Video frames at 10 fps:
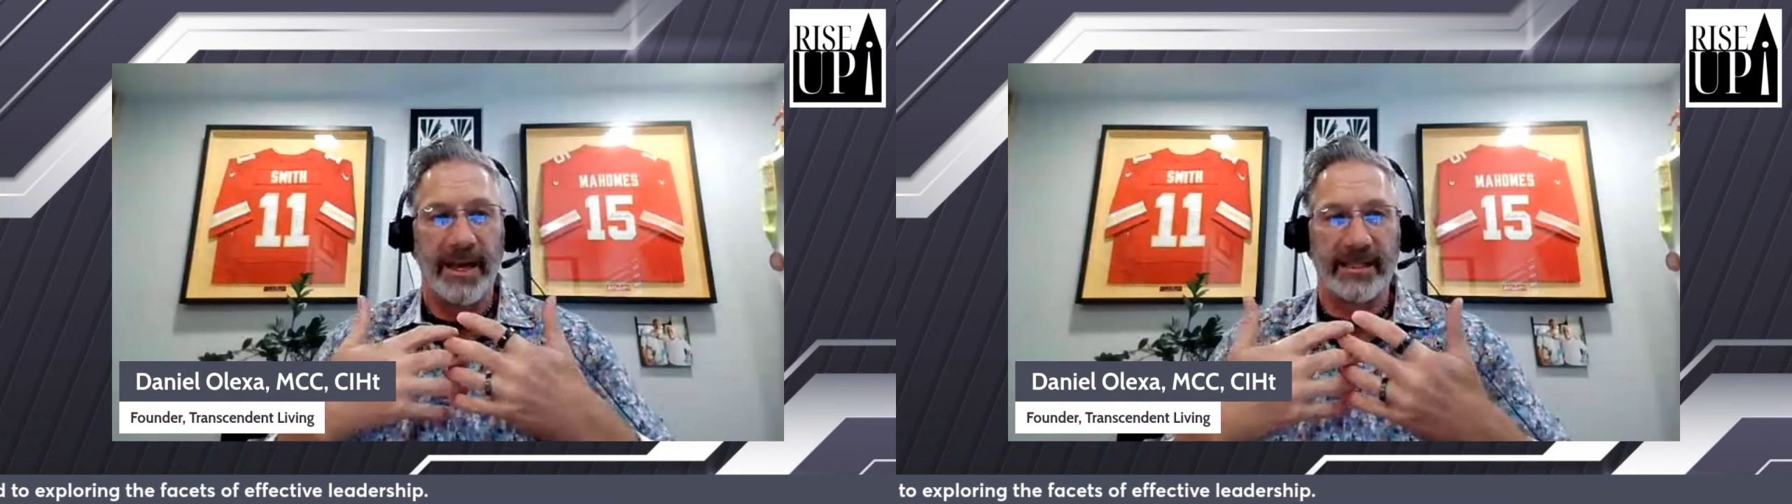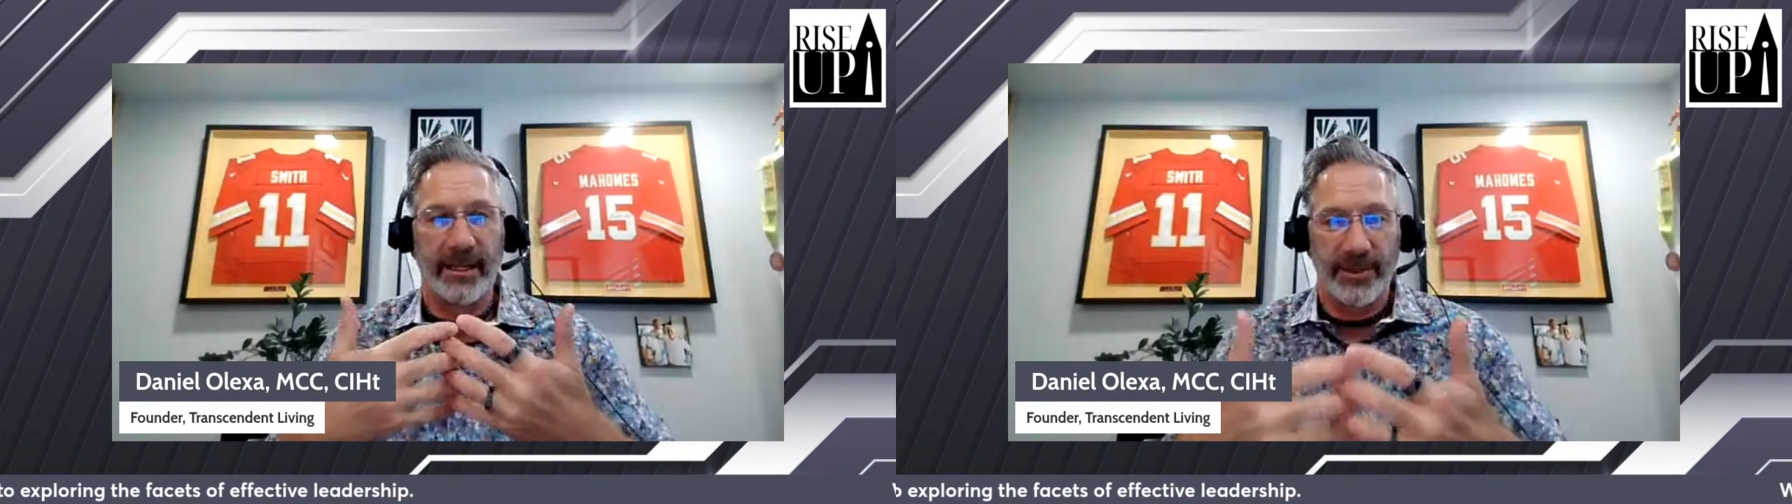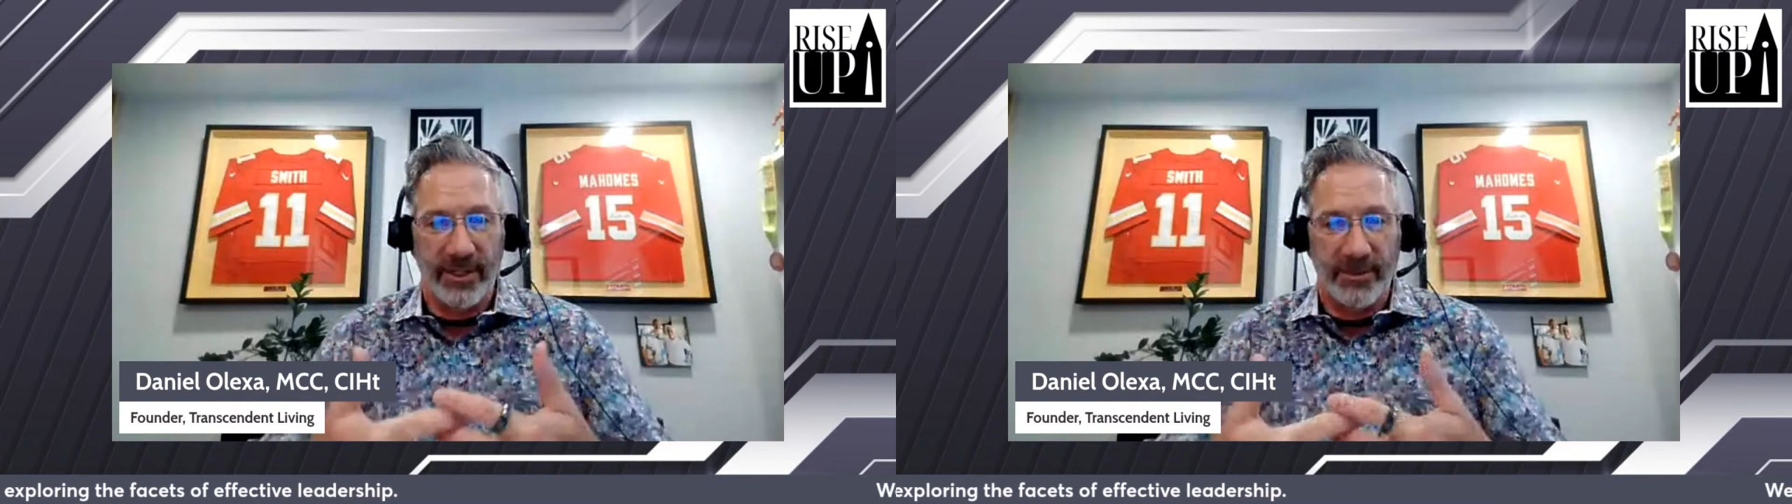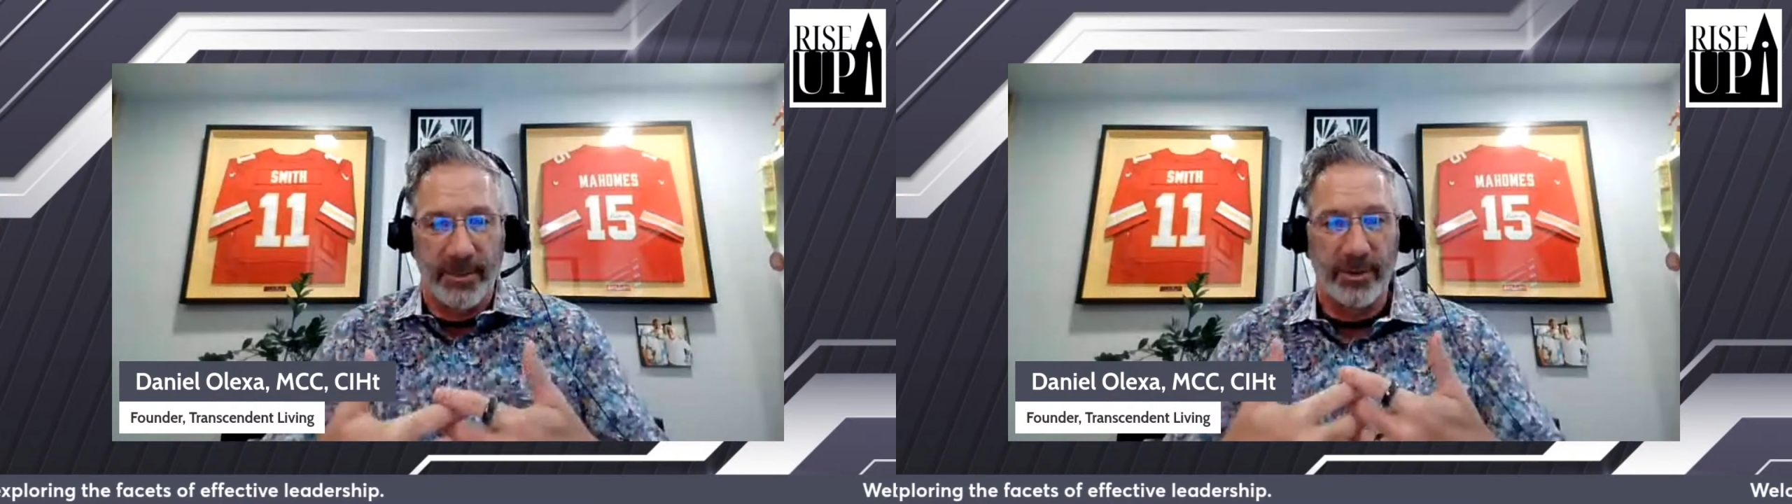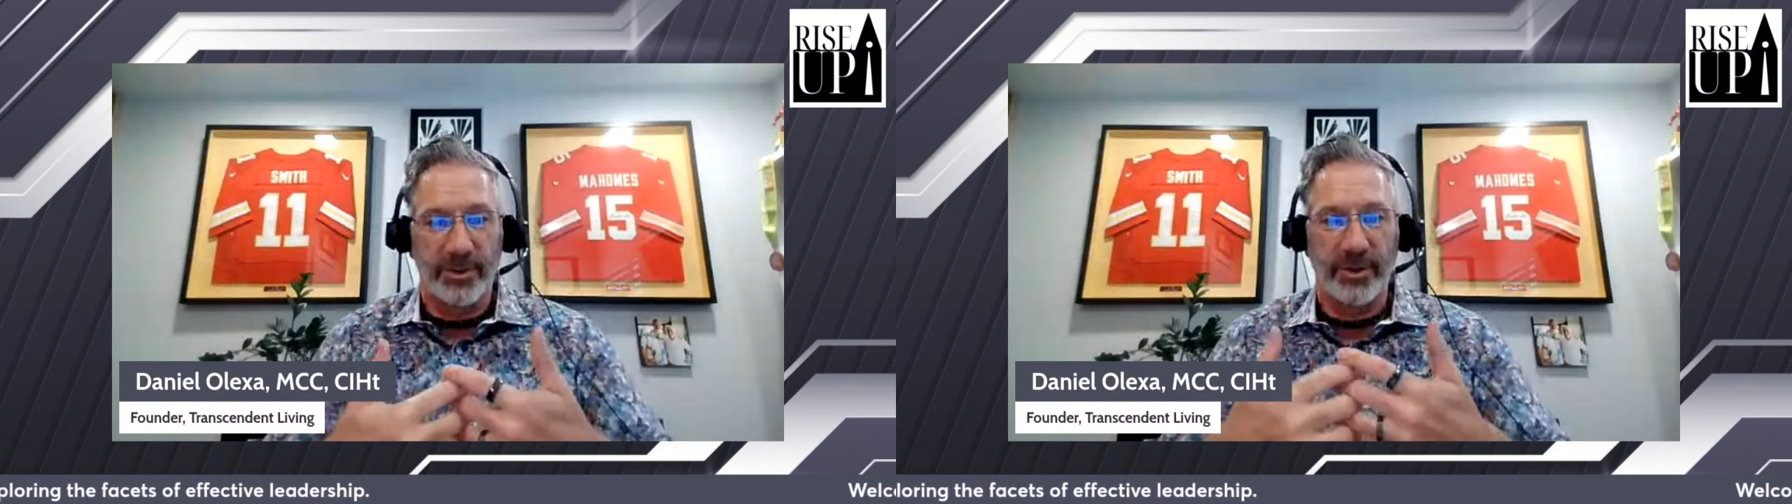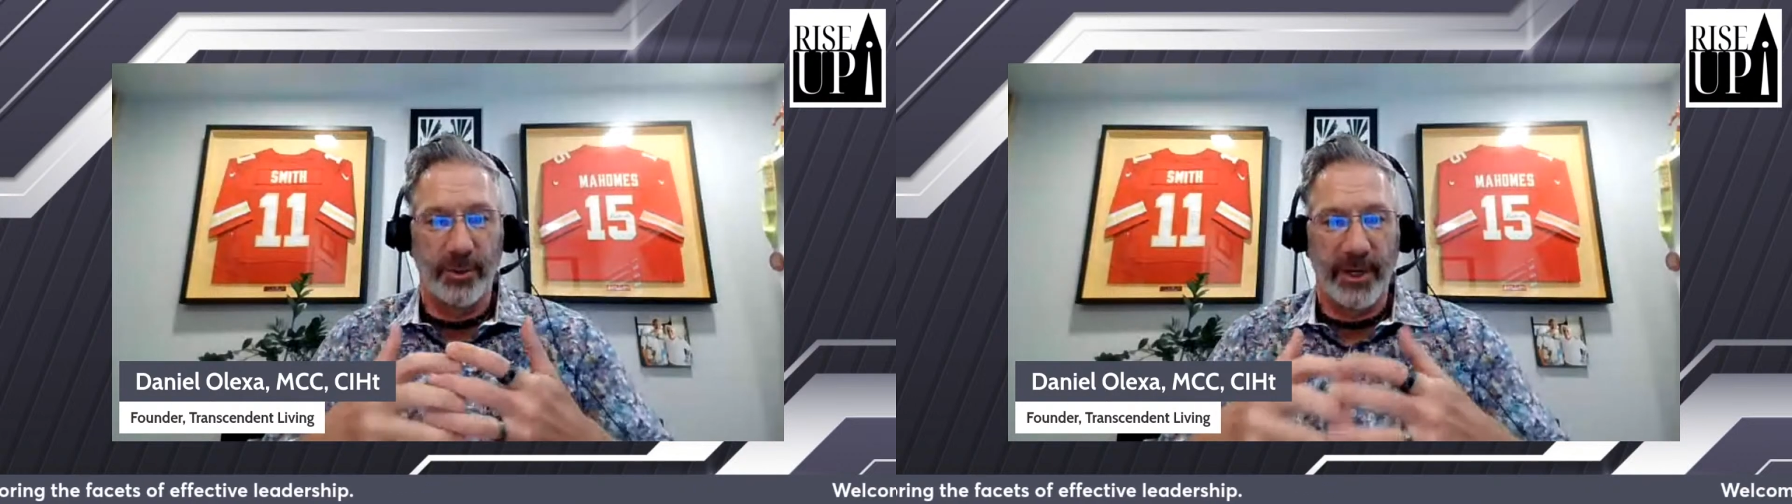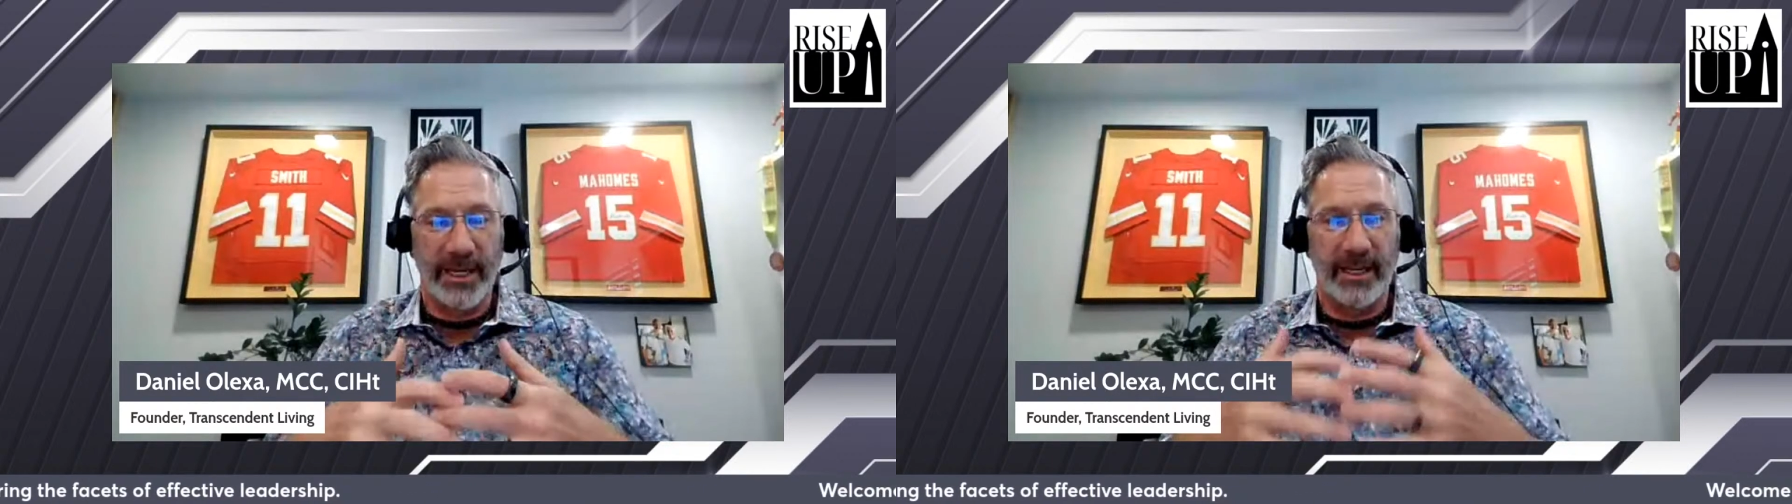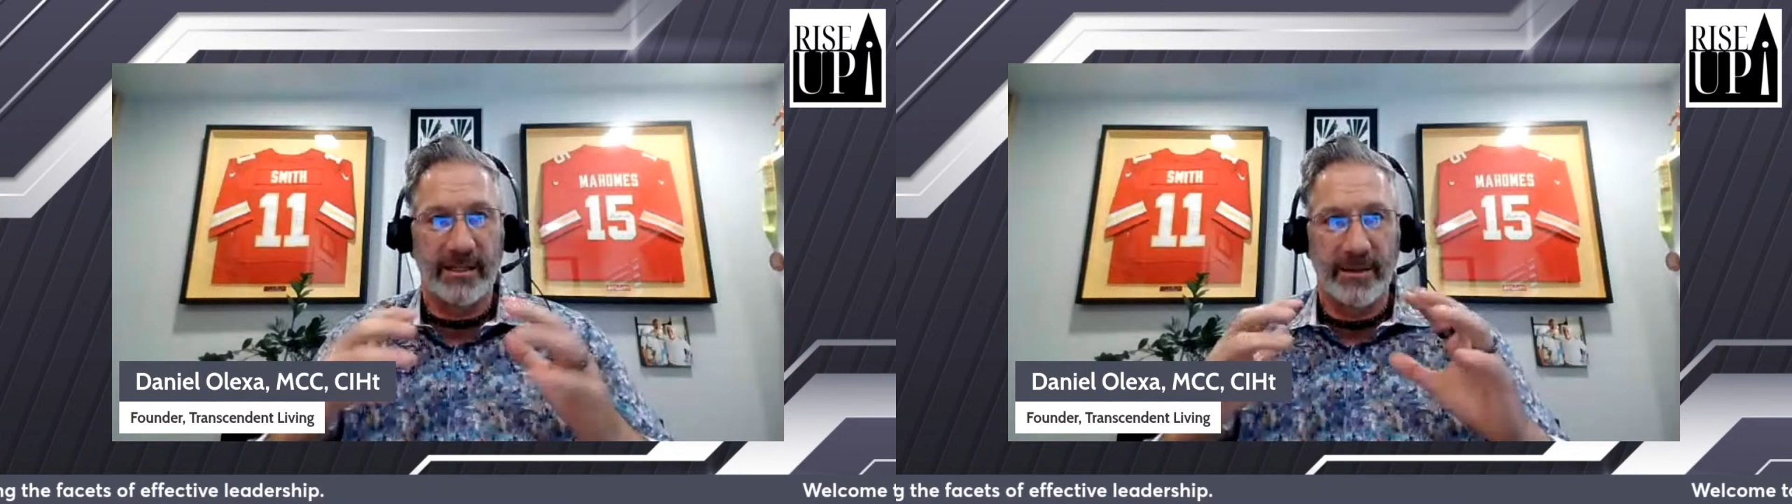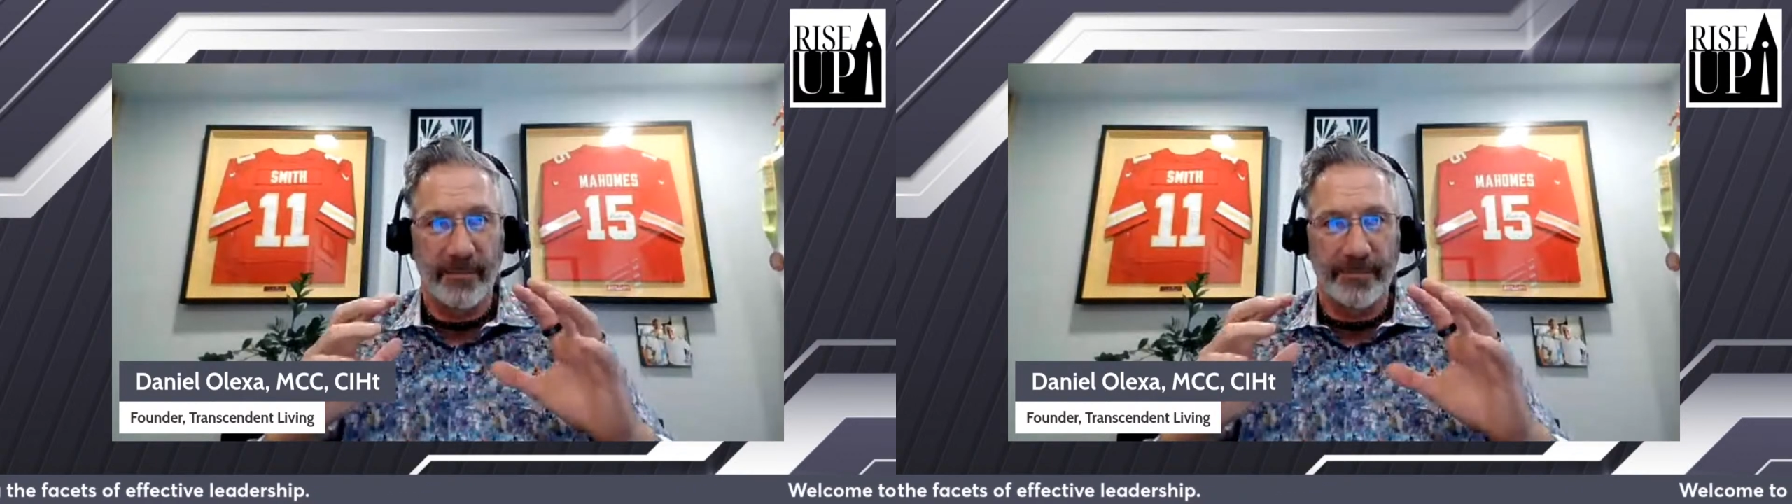as I was exposed to it,